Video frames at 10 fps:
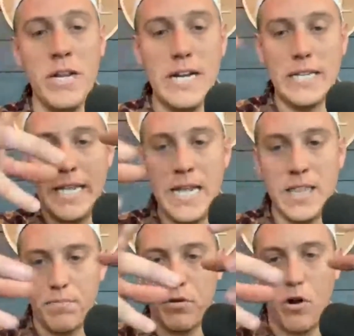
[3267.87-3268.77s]
to
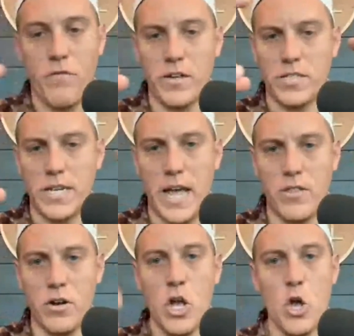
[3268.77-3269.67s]
link the profiles
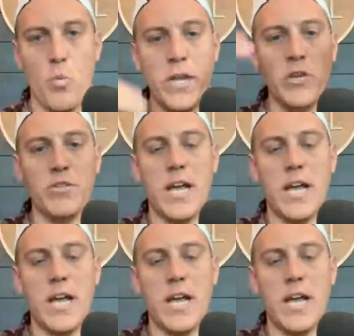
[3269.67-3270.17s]
together. When you